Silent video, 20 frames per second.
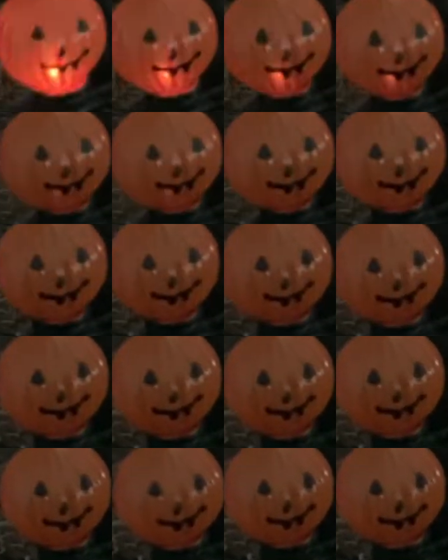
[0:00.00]
Moving on,
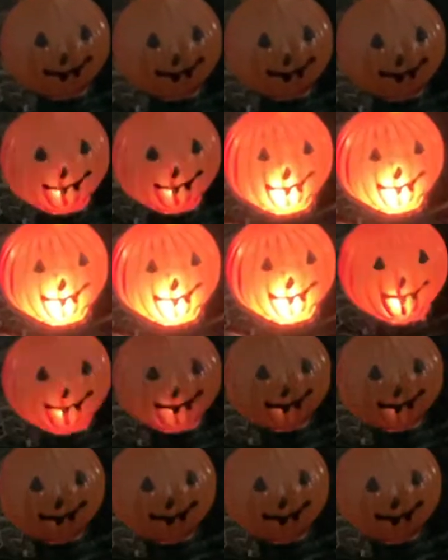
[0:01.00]
I have my
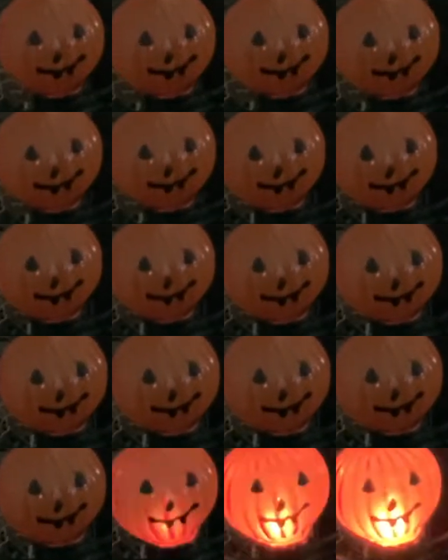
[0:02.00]
haunted
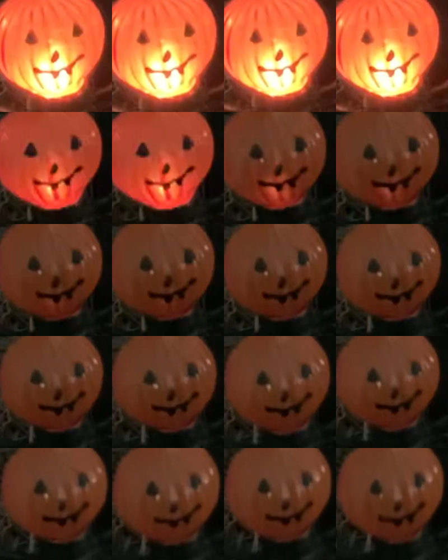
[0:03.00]
house from Rae
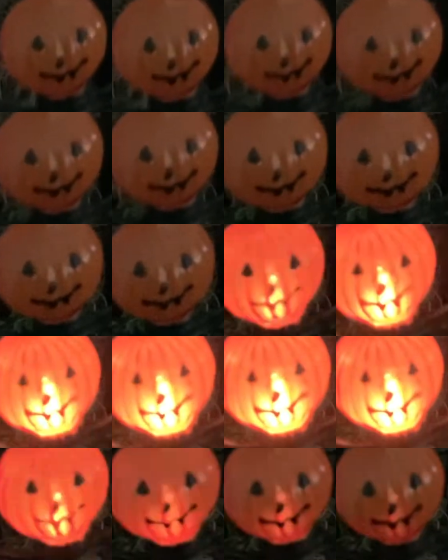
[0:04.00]
Dunn.
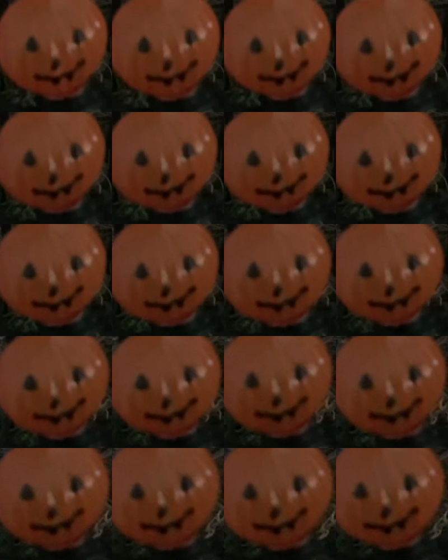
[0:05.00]
Absolutely love it. It's
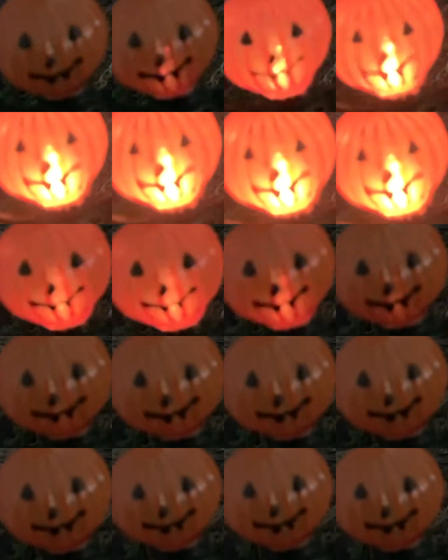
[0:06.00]
so cute and
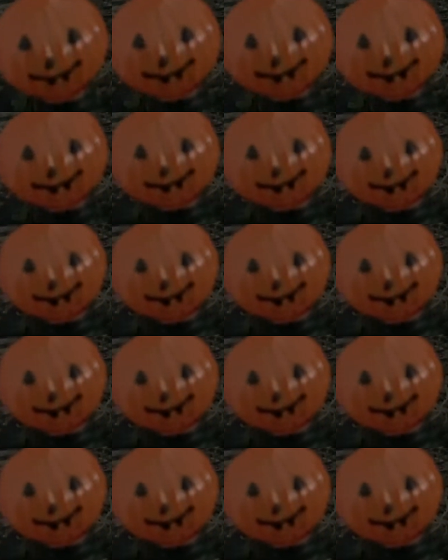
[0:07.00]
perfect with